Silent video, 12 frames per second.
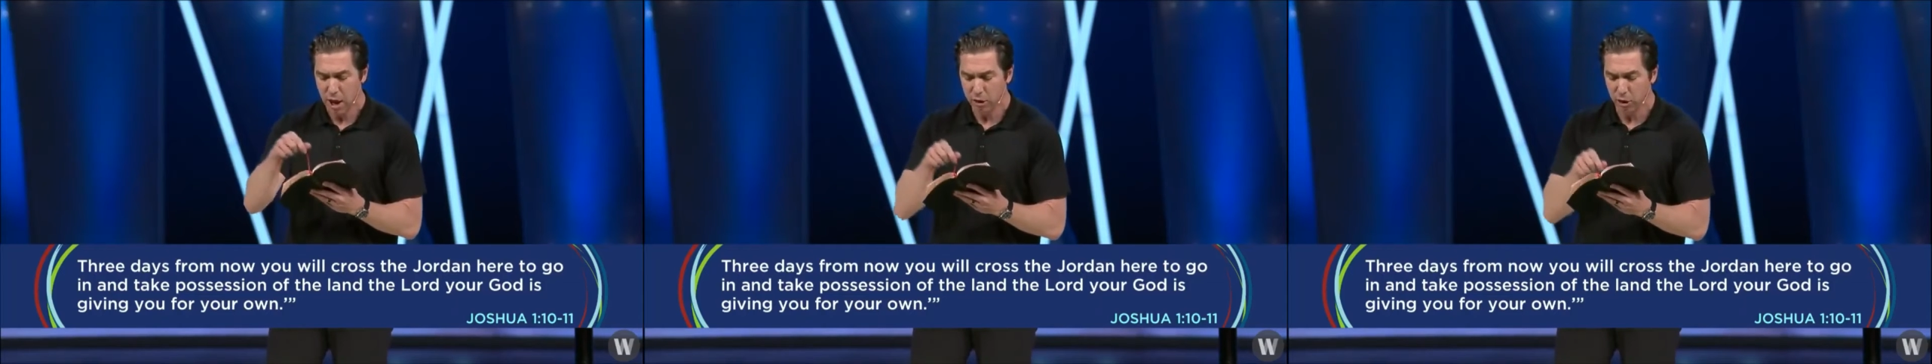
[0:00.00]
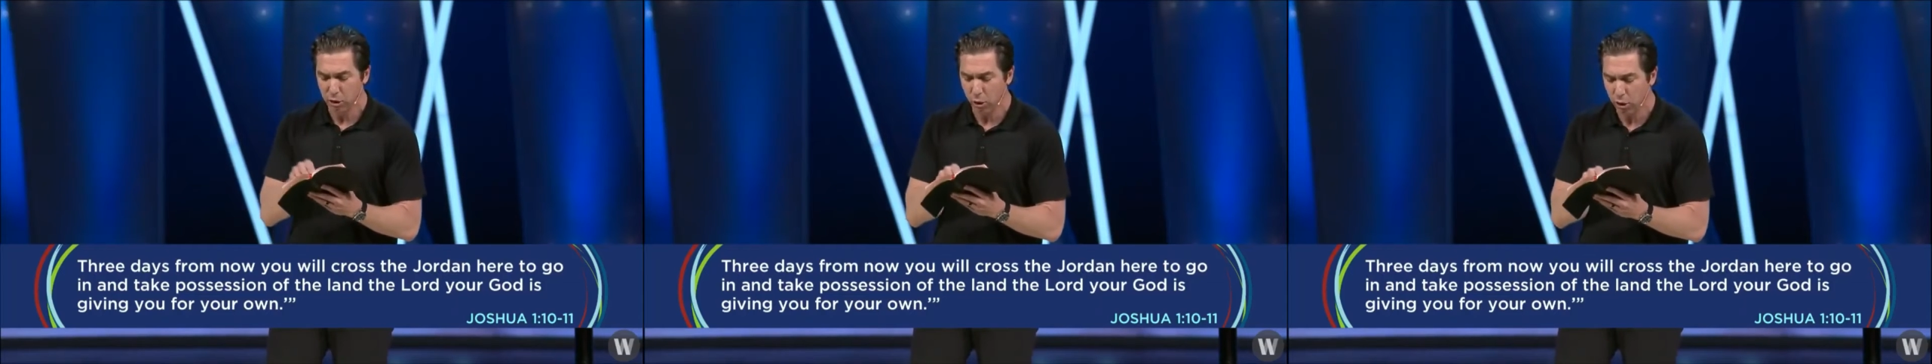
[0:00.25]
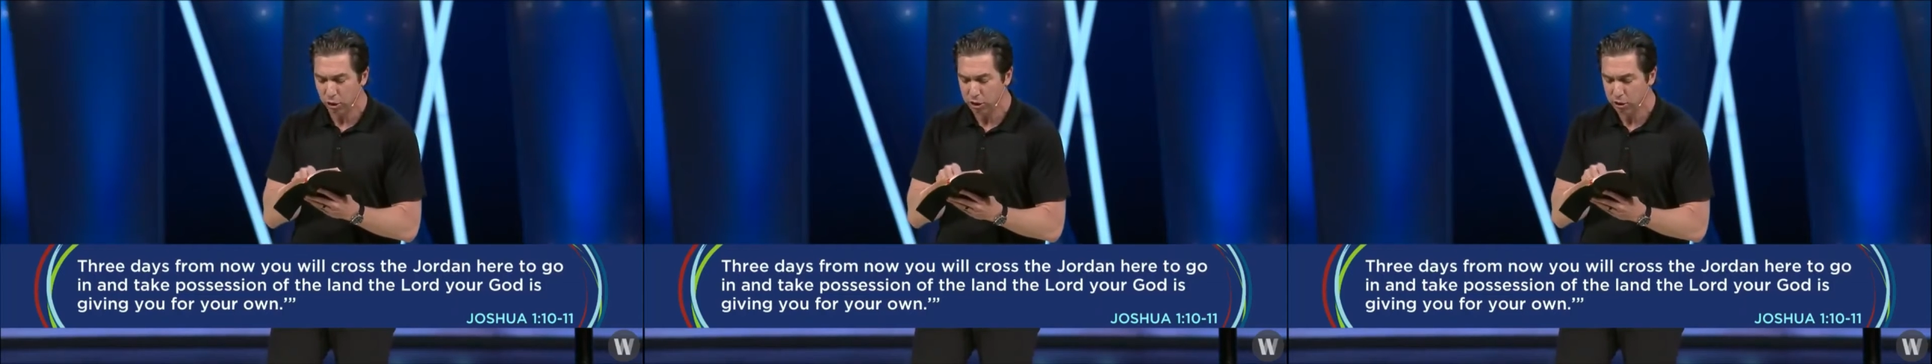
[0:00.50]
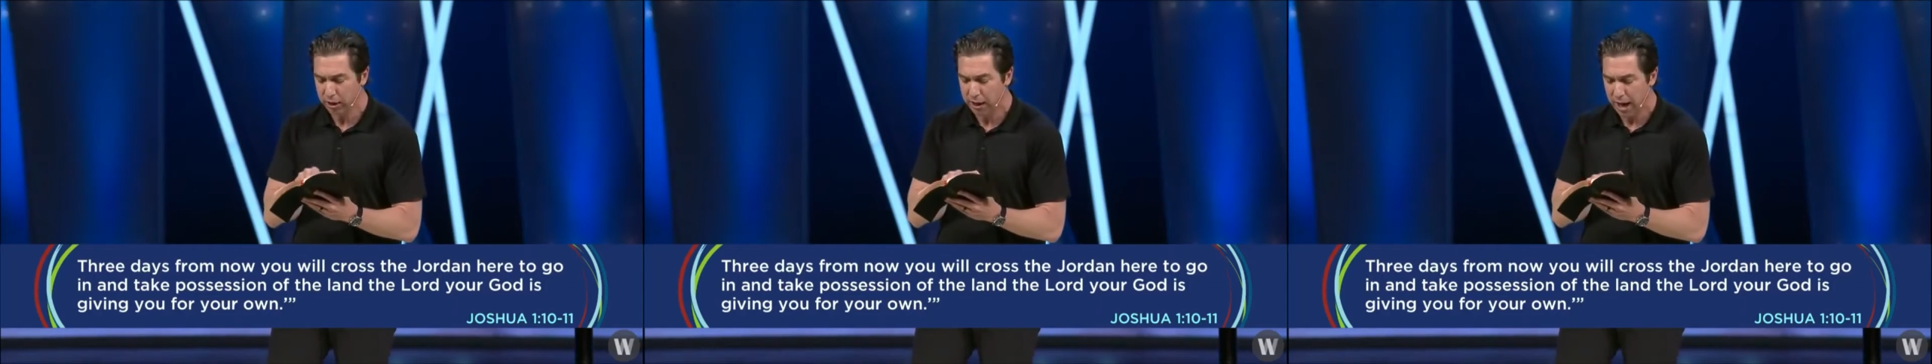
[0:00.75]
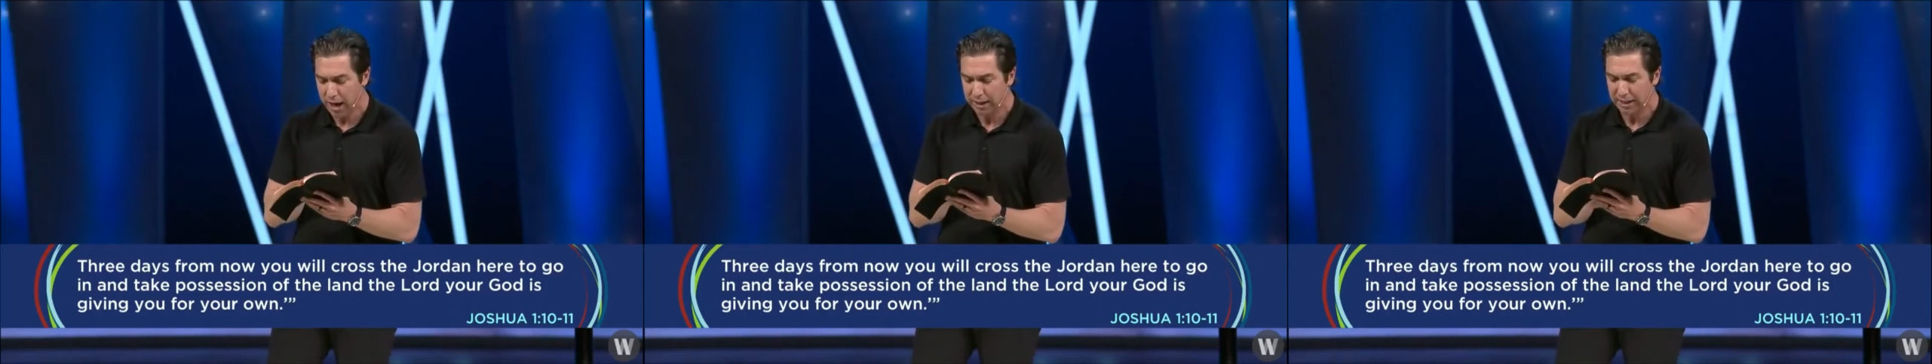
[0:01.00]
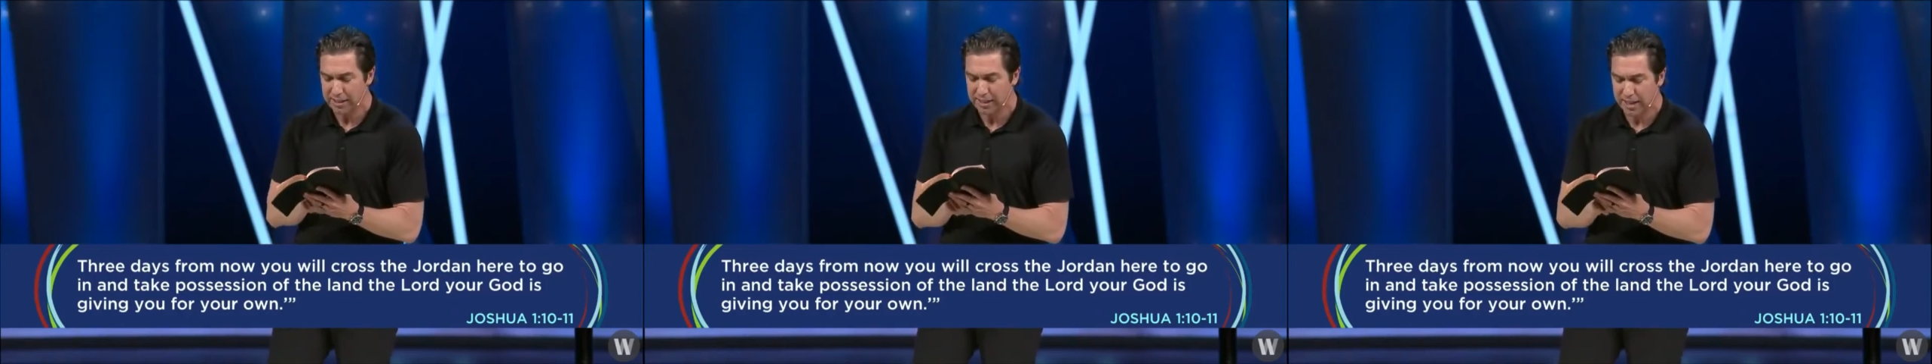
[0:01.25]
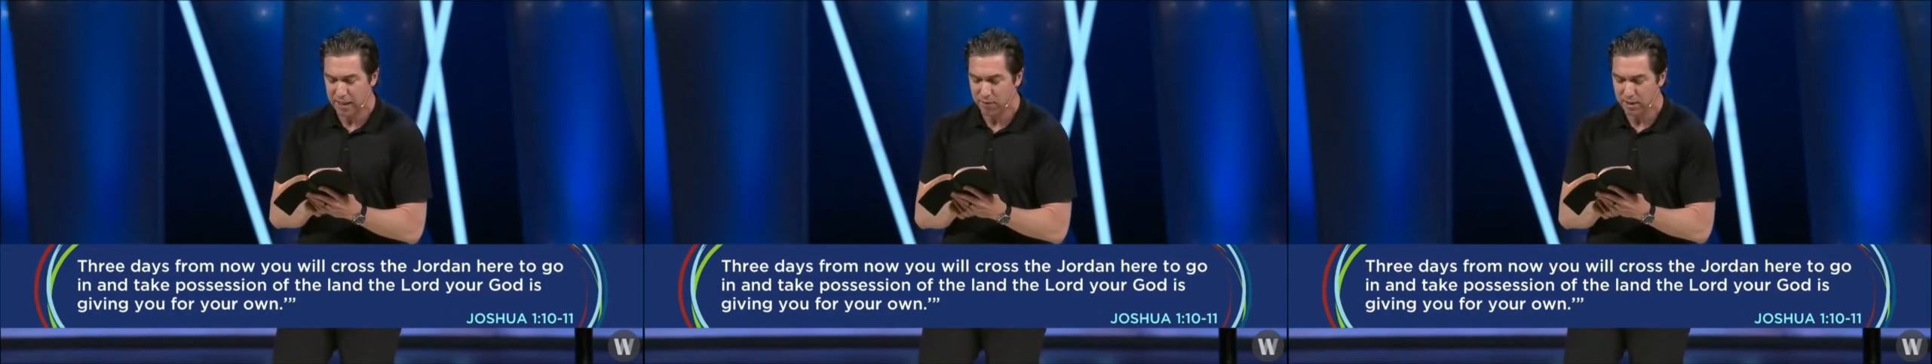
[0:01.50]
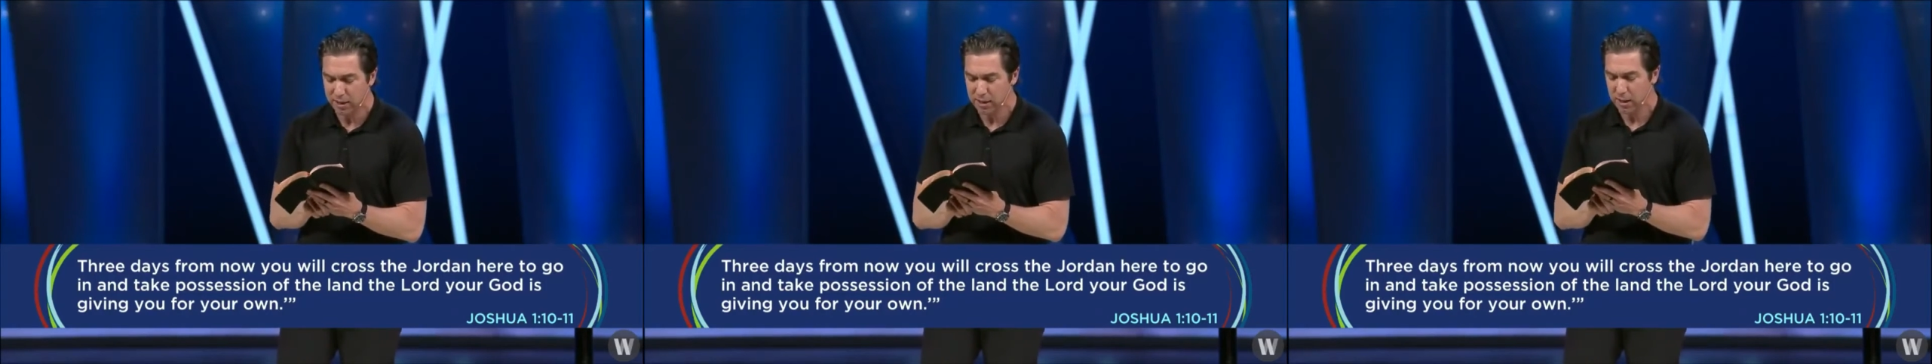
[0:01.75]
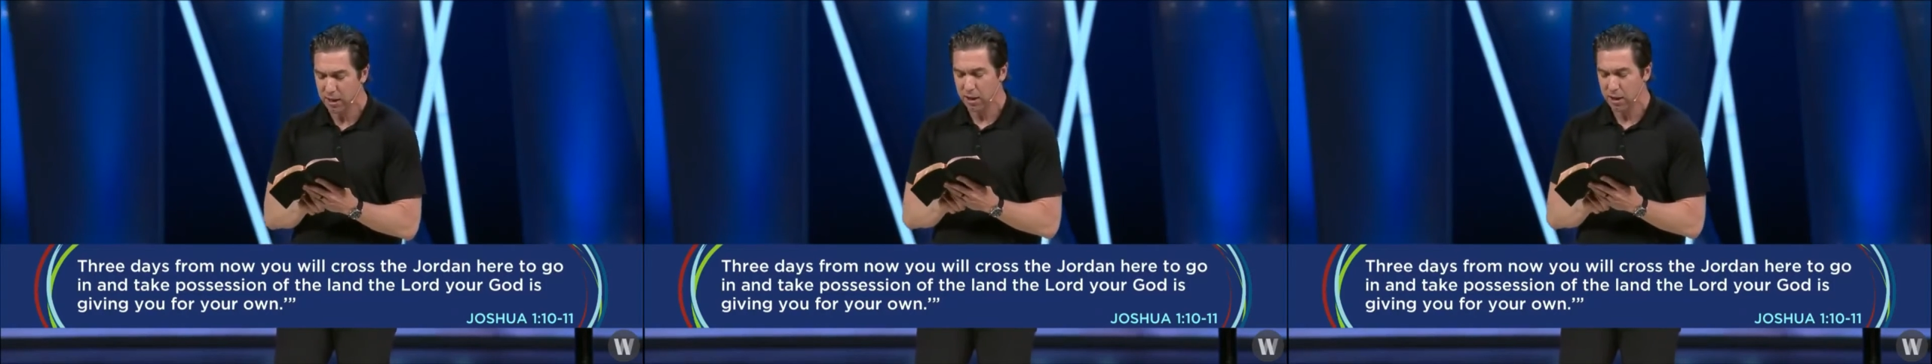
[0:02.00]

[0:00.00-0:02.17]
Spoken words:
the Lord your God is giving